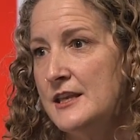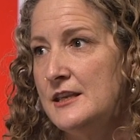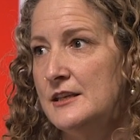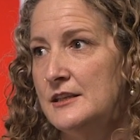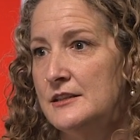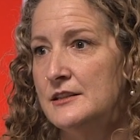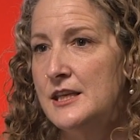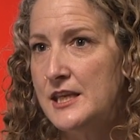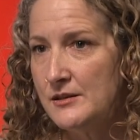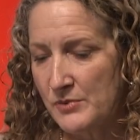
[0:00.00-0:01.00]
in
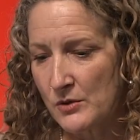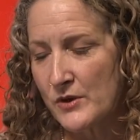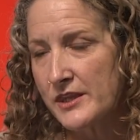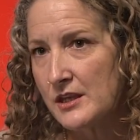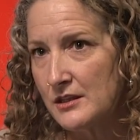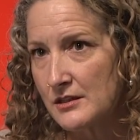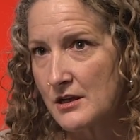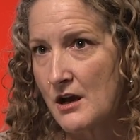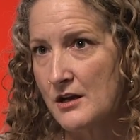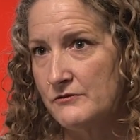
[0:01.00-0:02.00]
keeping within the
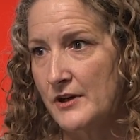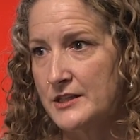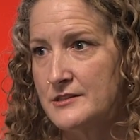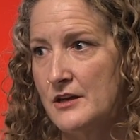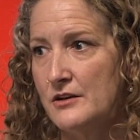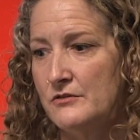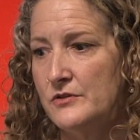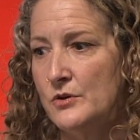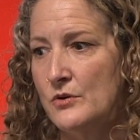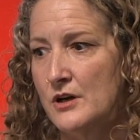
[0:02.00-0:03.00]
confines of
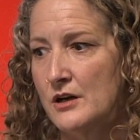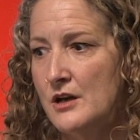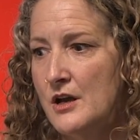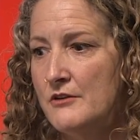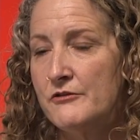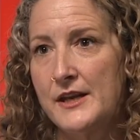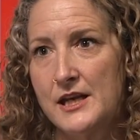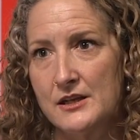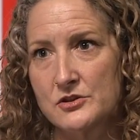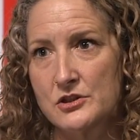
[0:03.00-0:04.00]
your
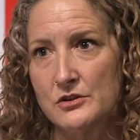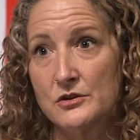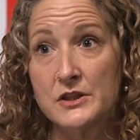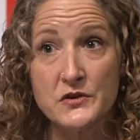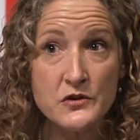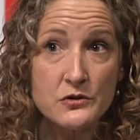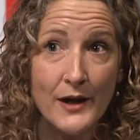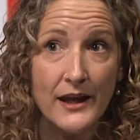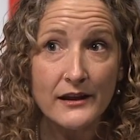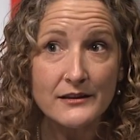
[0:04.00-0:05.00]
financial
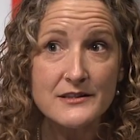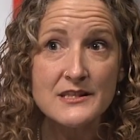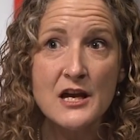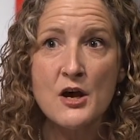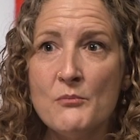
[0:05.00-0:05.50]
constraints,